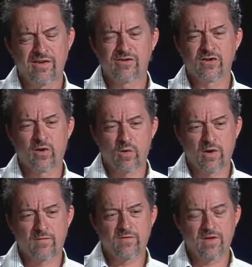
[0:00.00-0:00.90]

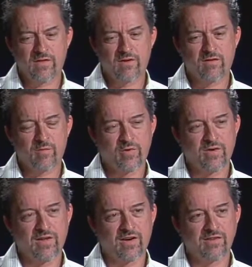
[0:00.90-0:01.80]
So yeah, they're
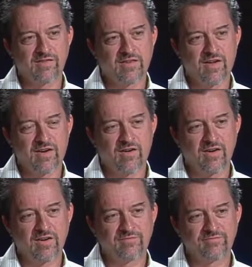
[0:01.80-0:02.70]
pretty active in that
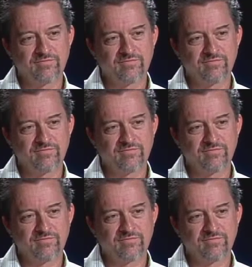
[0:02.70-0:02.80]
area.